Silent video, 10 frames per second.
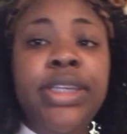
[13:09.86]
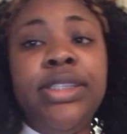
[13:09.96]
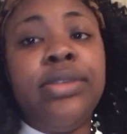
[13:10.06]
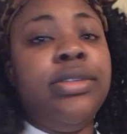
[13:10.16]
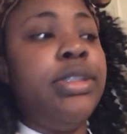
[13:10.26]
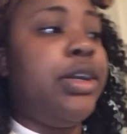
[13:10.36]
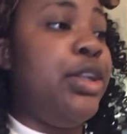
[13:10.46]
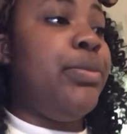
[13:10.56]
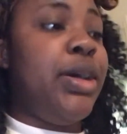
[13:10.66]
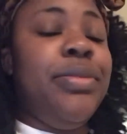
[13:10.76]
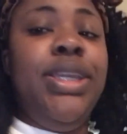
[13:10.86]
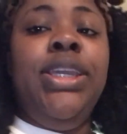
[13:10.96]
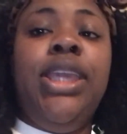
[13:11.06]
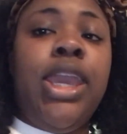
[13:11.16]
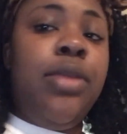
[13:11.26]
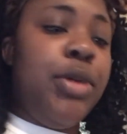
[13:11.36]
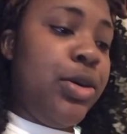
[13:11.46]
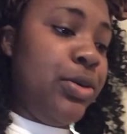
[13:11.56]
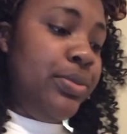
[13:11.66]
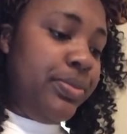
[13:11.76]
He's so concerned about me. He came
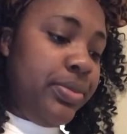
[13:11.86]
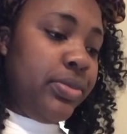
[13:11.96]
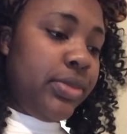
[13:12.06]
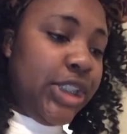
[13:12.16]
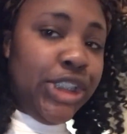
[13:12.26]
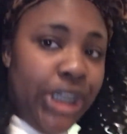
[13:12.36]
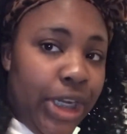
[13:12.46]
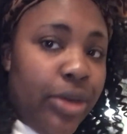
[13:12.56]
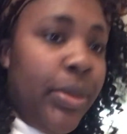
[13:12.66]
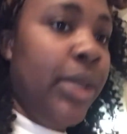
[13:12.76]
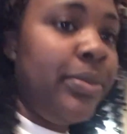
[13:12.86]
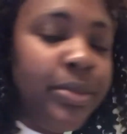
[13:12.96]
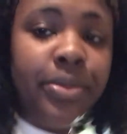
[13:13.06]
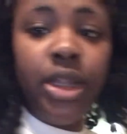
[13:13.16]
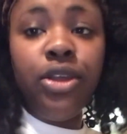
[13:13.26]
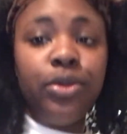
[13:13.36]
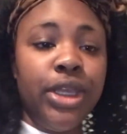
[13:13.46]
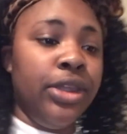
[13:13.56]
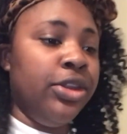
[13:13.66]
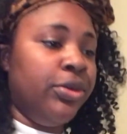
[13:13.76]
home to check on me. But look what
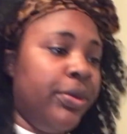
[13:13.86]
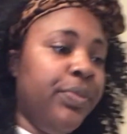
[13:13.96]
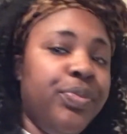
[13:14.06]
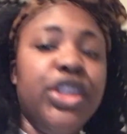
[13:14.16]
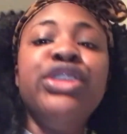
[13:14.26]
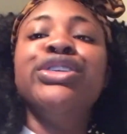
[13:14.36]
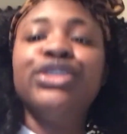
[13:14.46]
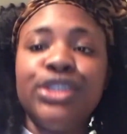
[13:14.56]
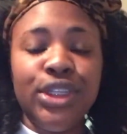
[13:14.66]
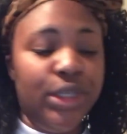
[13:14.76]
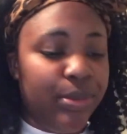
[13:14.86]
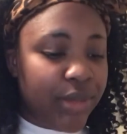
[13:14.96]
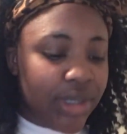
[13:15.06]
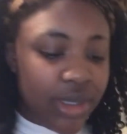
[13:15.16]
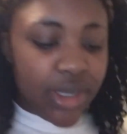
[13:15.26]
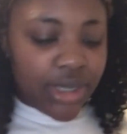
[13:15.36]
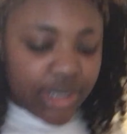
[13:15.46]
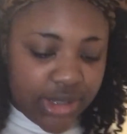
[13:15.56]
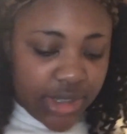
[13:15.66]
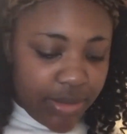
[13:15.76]
he's doing. Sleep.
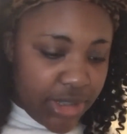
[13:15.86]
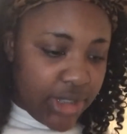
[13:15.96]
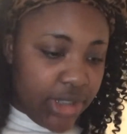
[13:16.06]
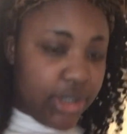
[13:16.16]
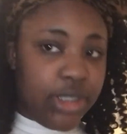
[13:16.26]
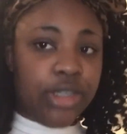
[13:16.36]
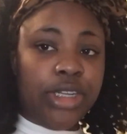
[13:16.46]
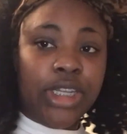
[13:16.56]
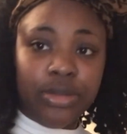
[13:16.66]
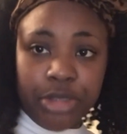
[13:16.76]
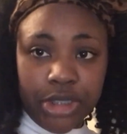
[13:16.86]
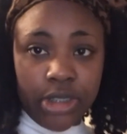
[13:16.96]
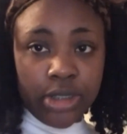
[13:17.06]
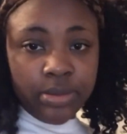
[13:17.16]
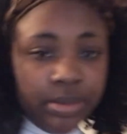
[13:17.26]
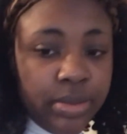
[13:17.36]
I said, I'm going to send this to your damn job.